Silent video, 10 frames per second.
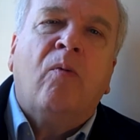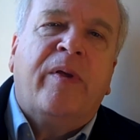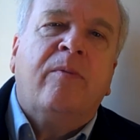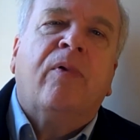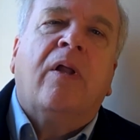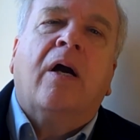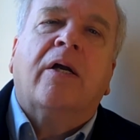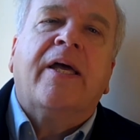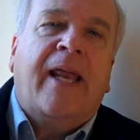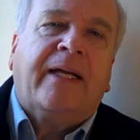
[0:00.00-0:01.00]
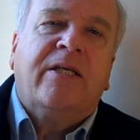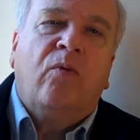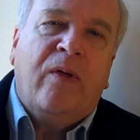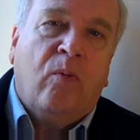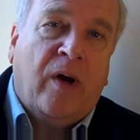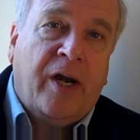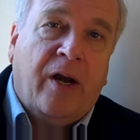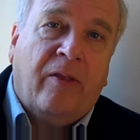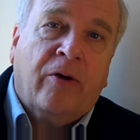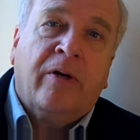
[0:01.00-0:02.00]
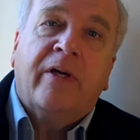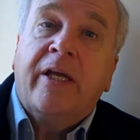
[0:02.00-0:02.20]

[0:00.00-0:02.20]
people are connected with one another